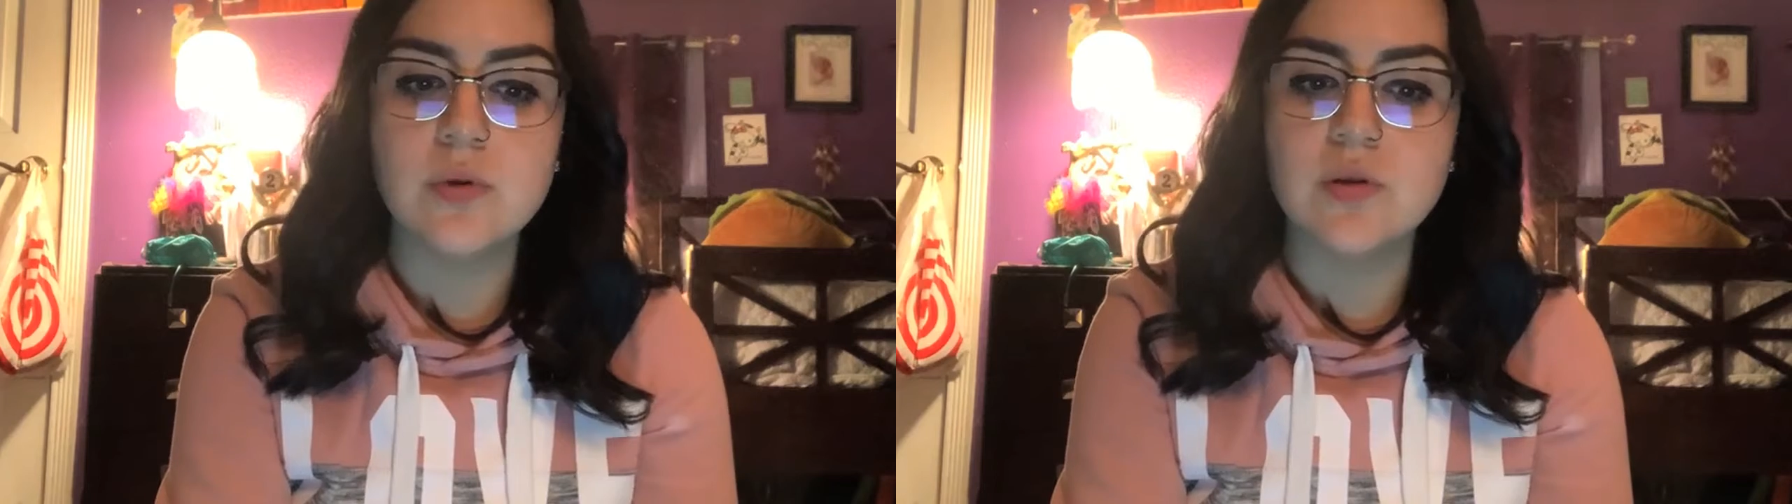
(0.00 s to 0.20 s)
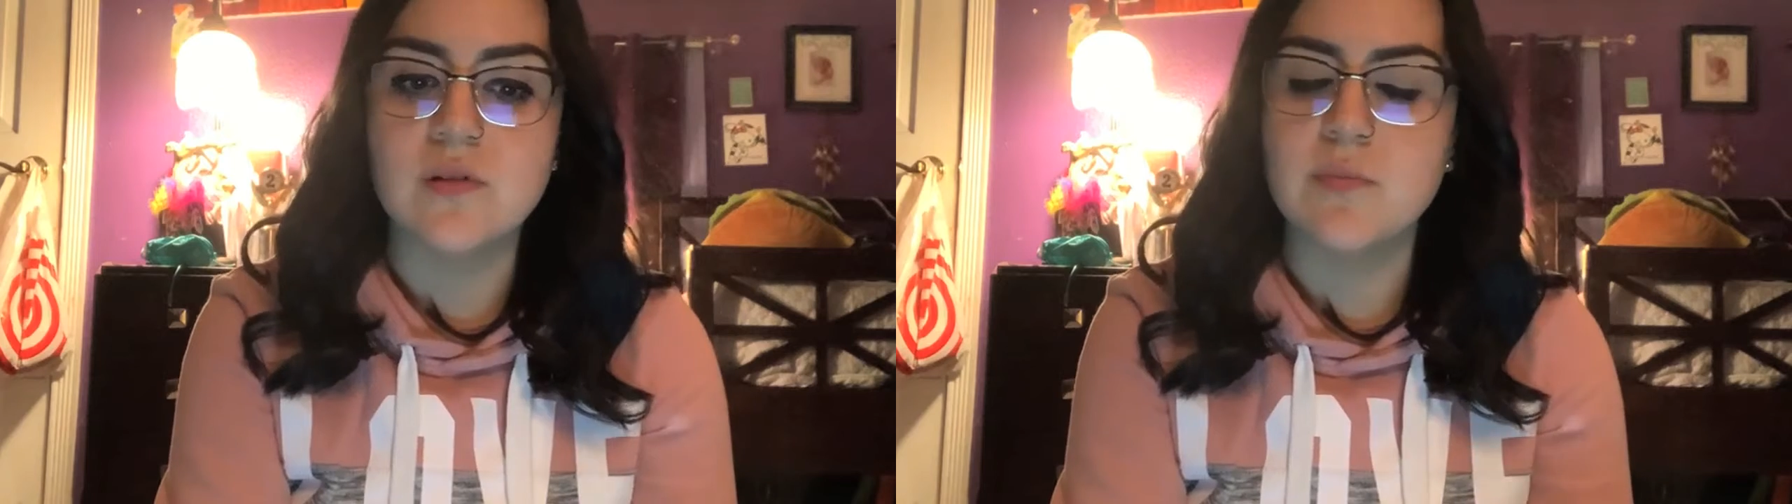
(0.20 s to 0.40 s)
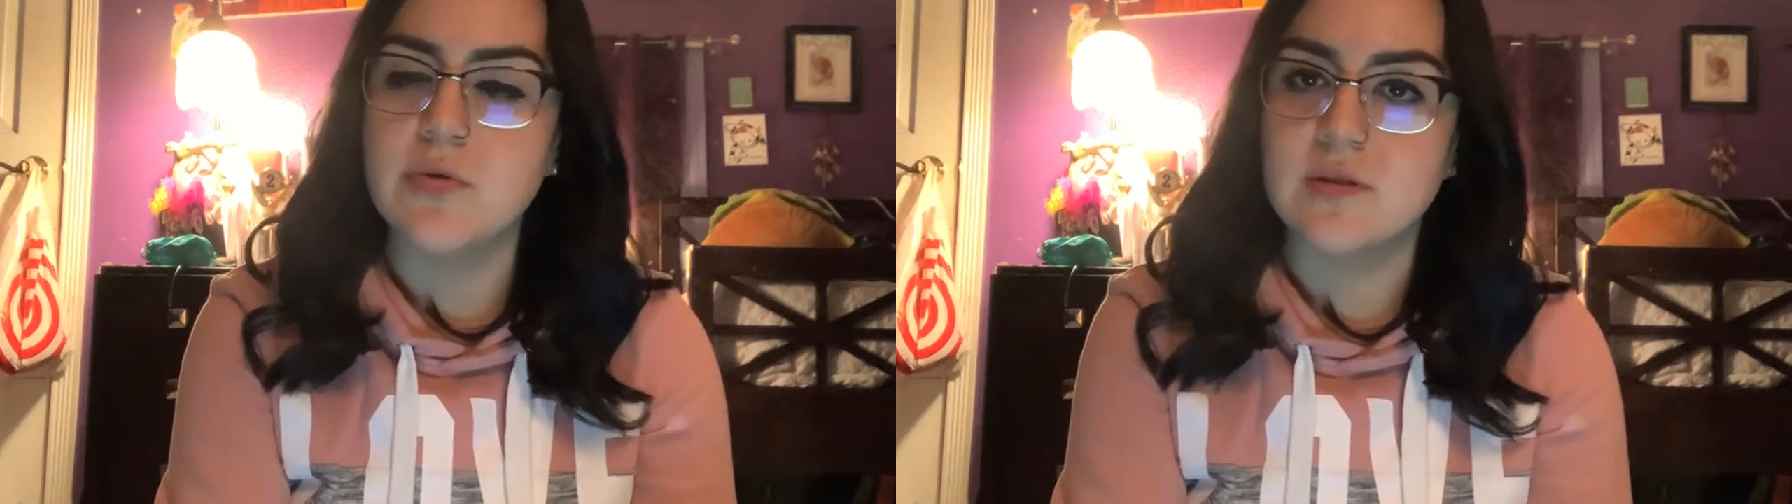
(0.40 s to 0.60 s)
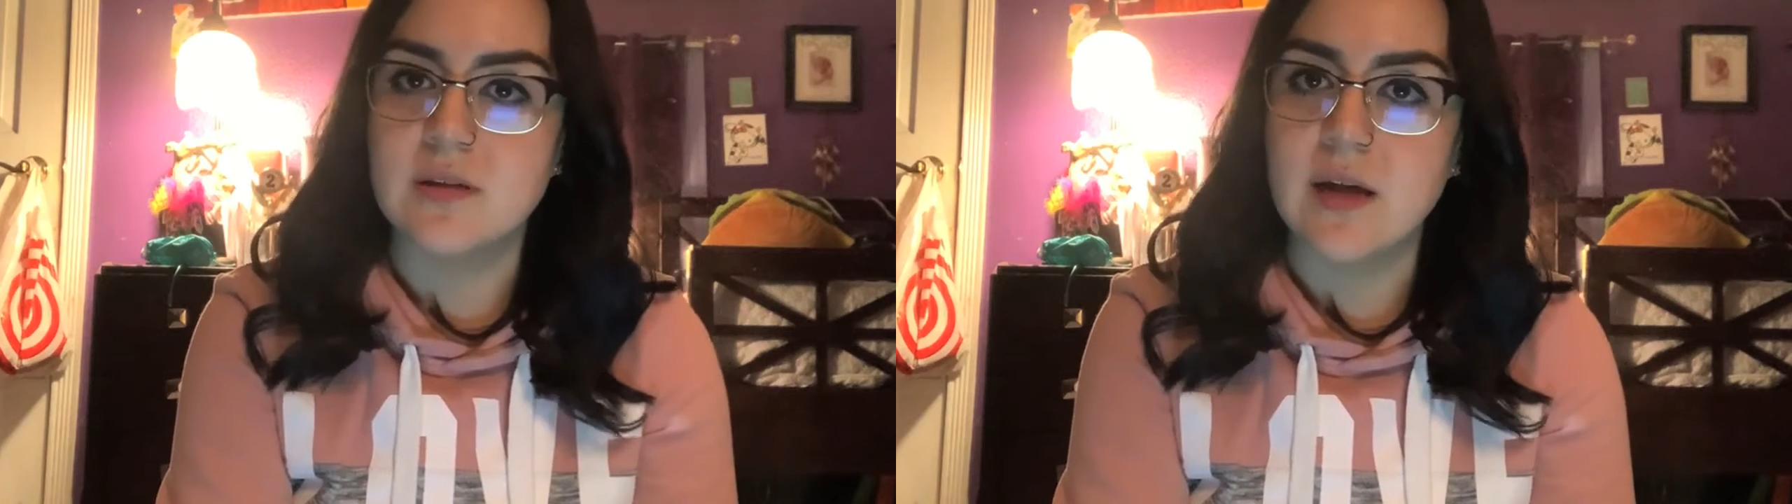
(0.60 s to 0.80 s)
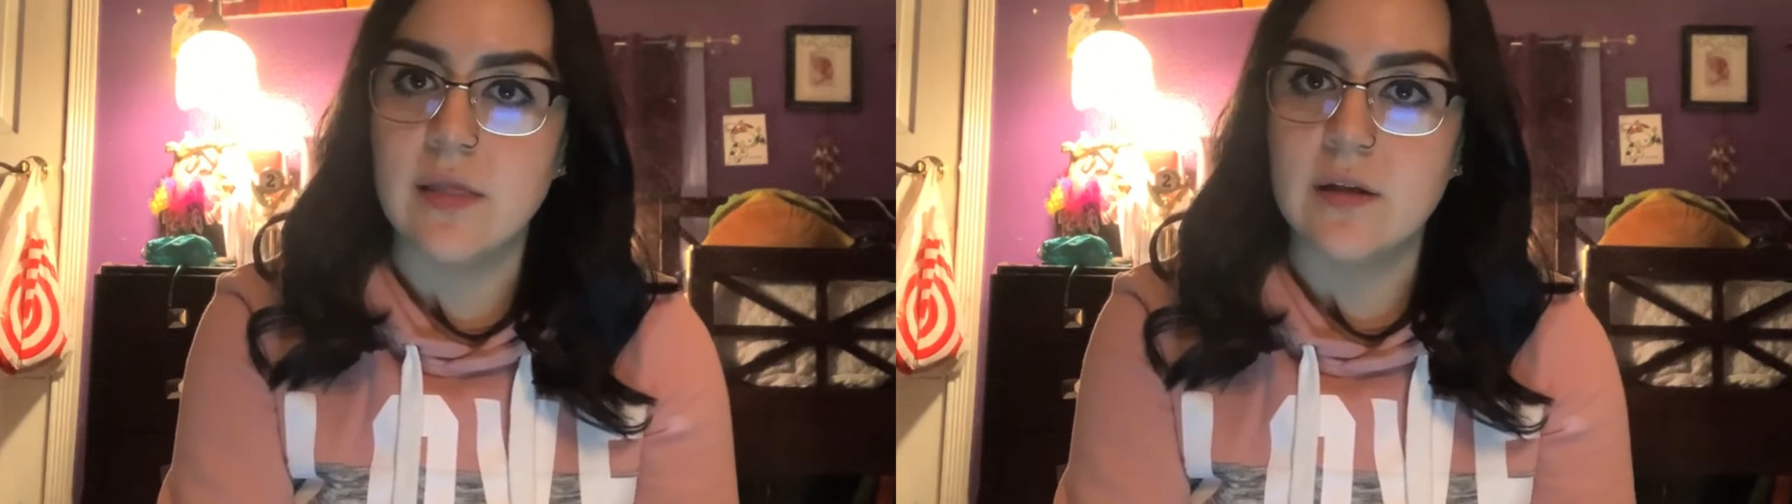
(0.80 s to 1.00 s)
which is
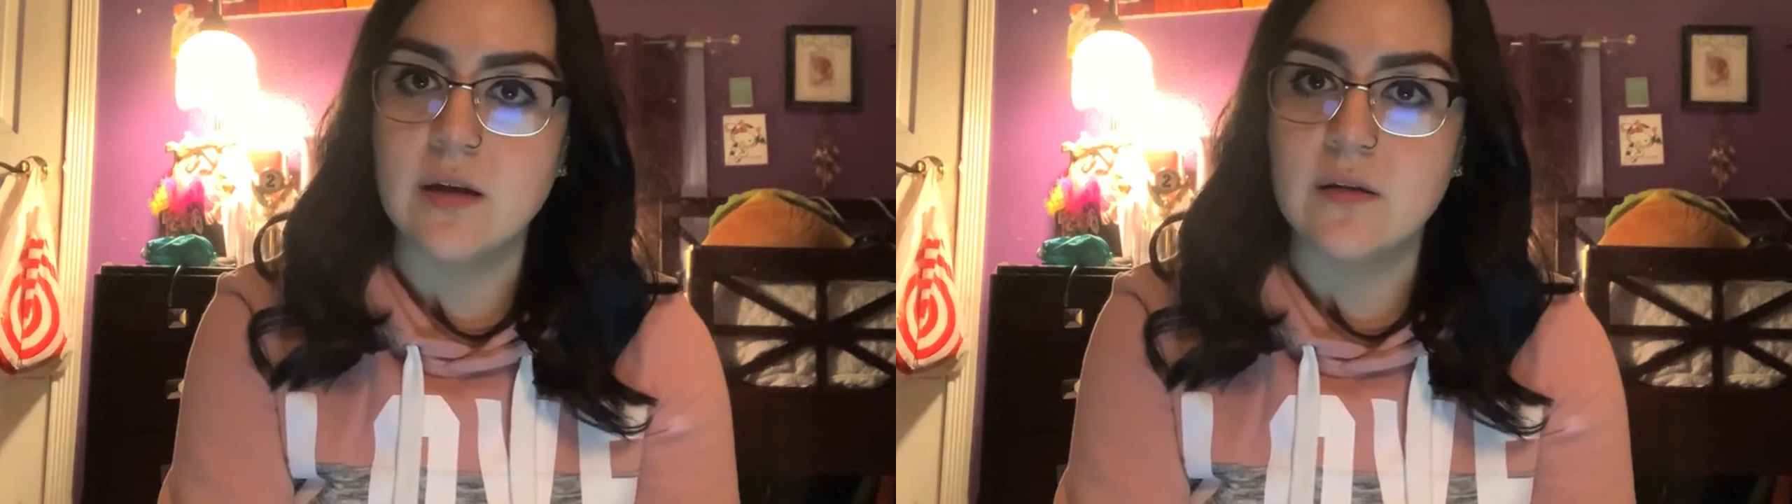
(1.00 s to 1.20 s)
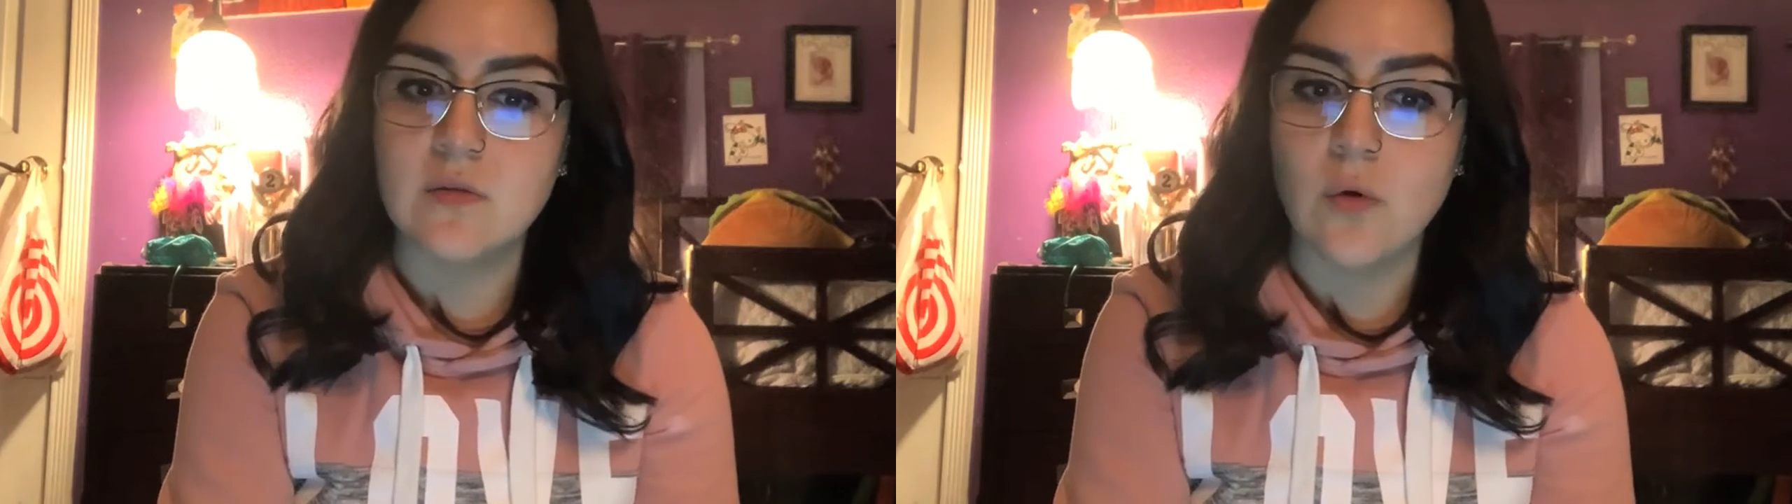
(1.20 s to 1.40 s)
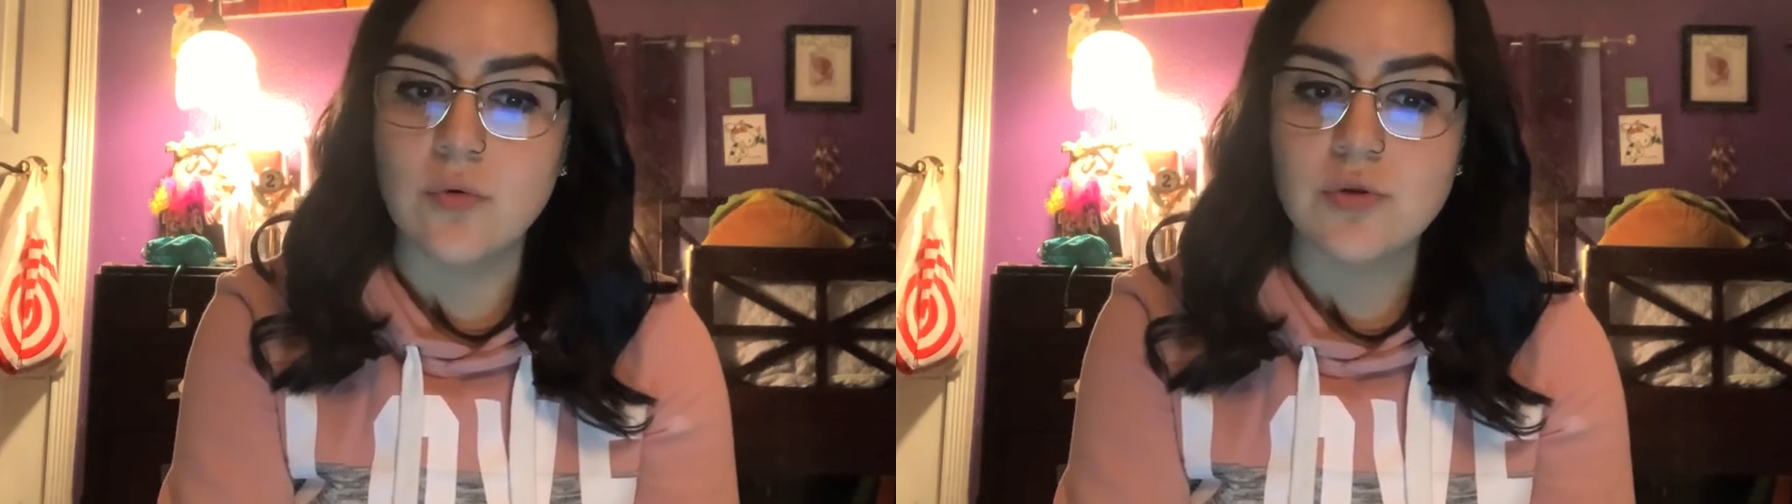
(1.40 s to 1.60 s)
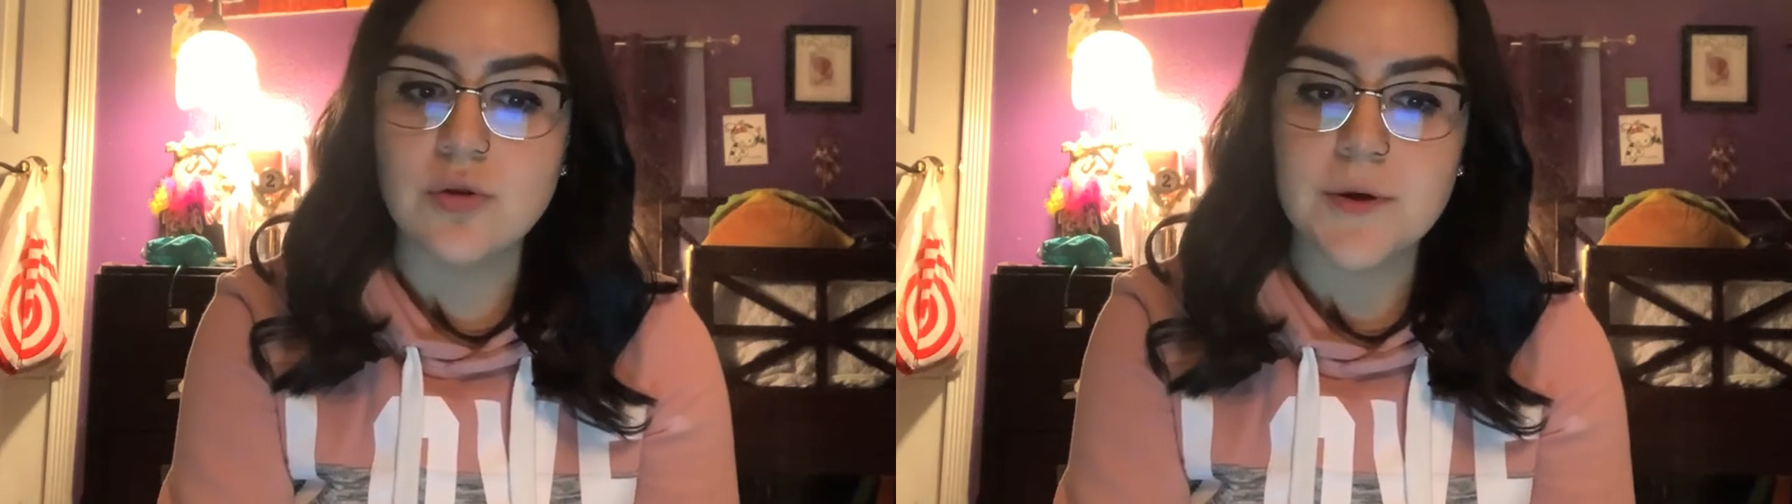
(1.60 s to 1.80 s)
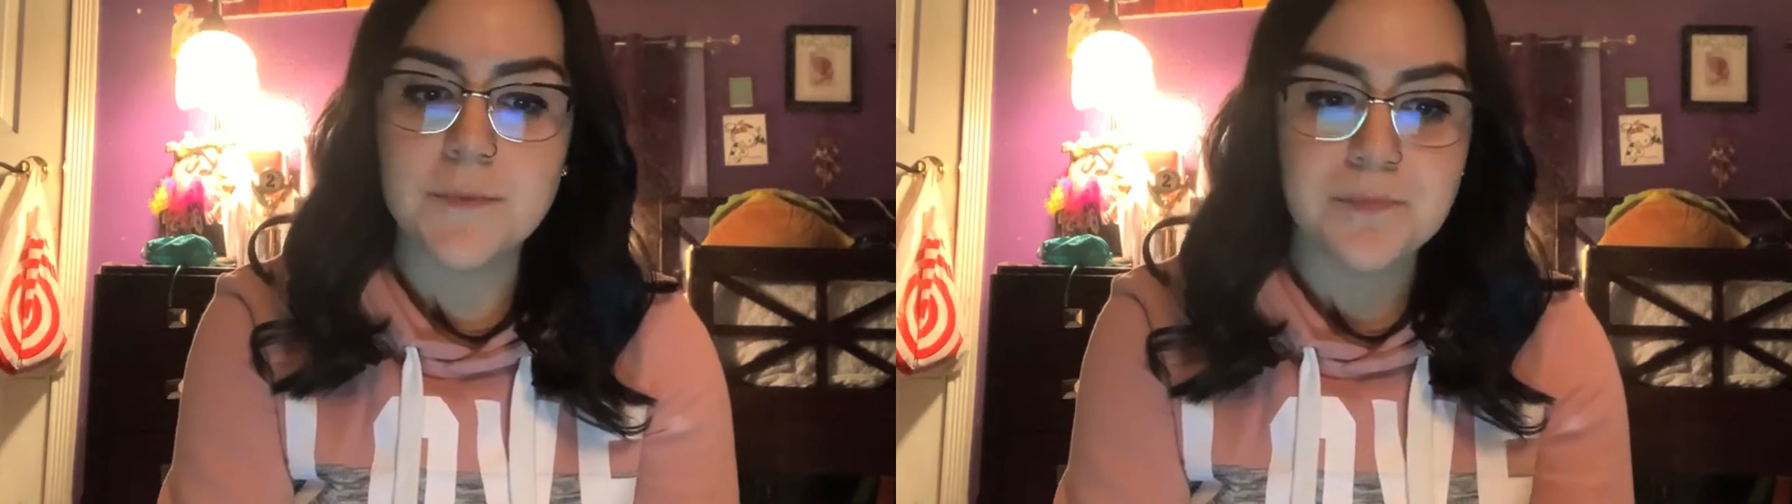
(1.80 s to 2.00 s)
personality is
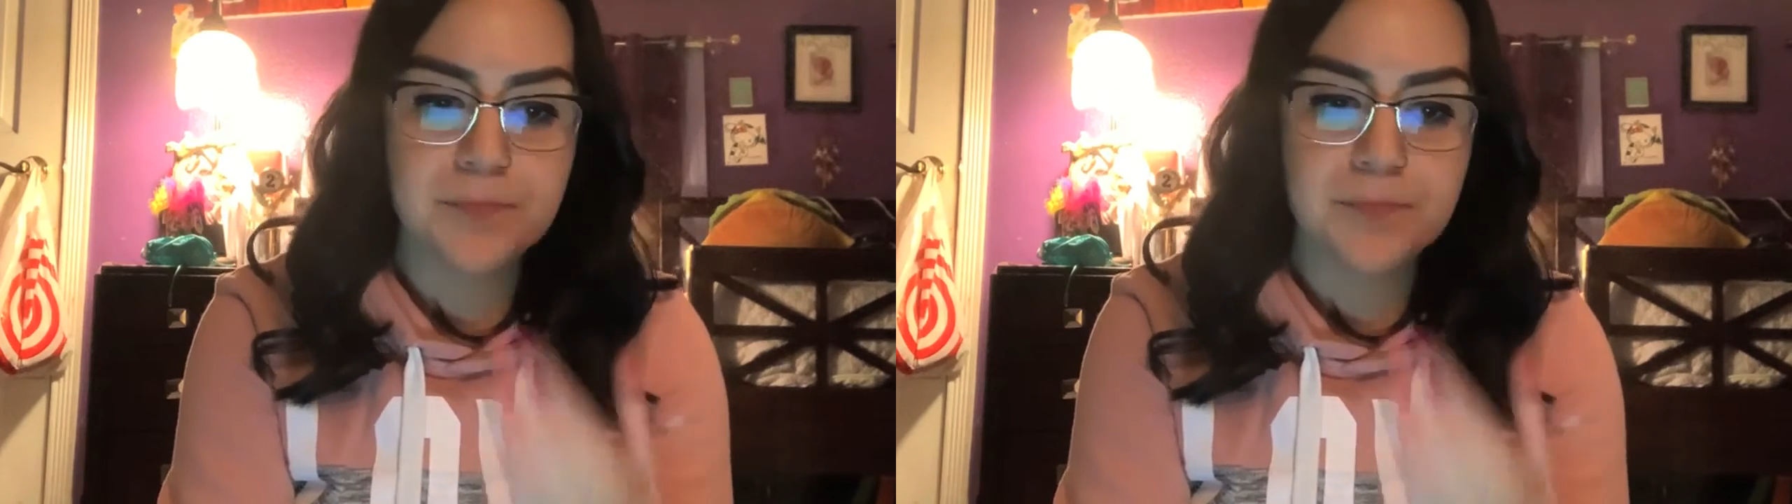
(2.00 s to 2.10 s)
culture.